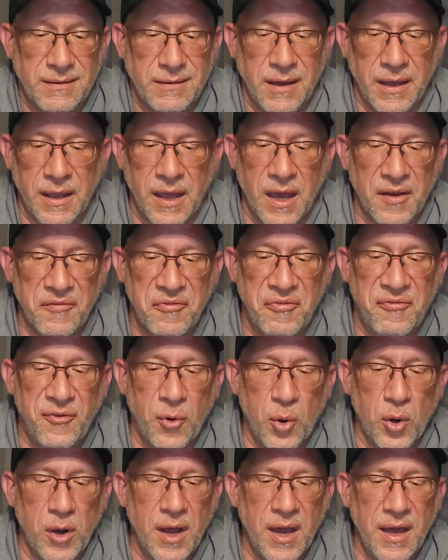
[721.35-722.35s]
I got
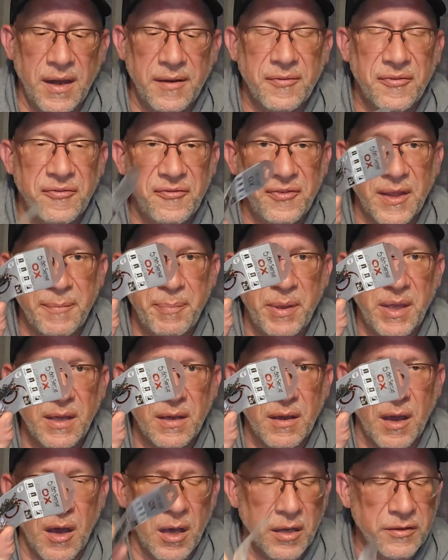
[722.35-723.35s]
4/0
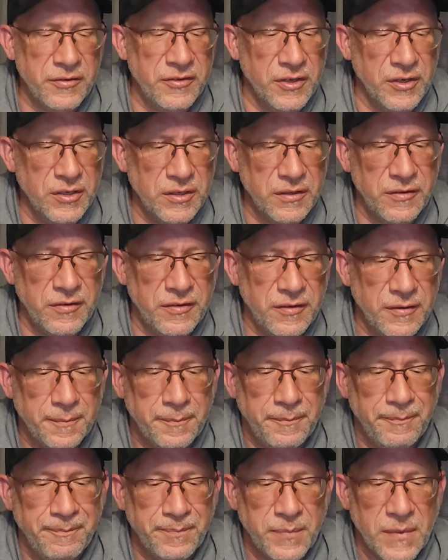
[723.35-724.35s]
flipping ox hooks,
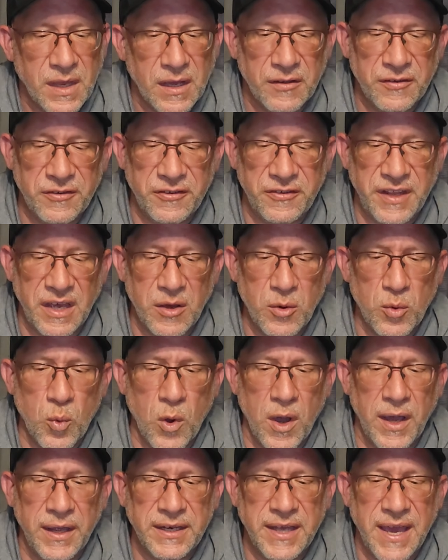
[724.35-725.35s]
stout
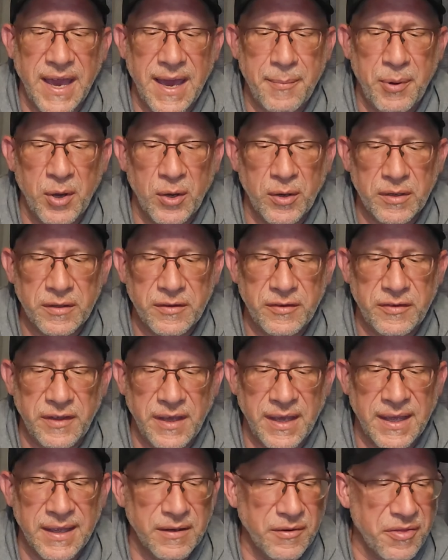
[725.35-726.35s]
wide gap hooks
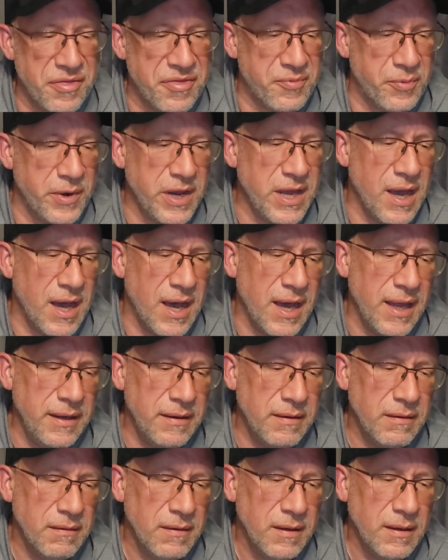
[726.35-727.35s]
in 3/0,
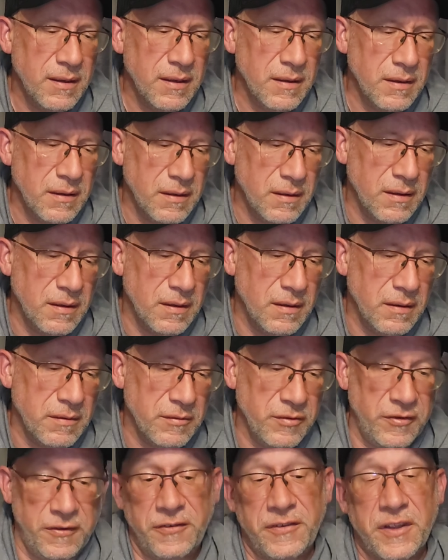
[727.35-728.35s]

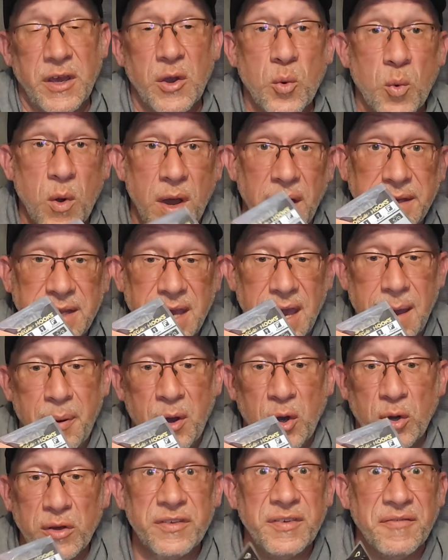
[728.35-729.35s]
stout wide gap
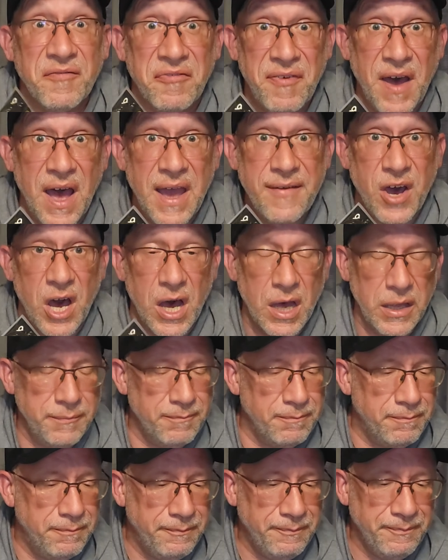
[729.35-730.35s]
hooks in
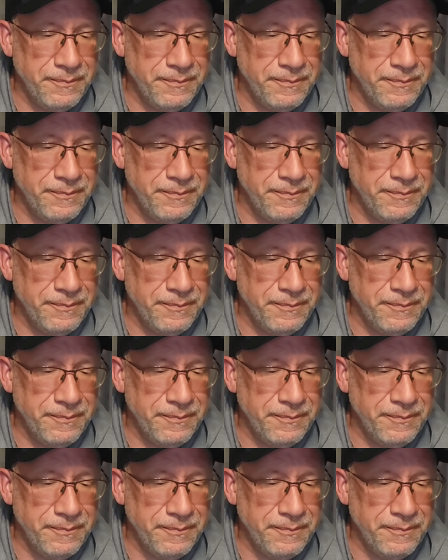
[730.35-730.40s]
5/0,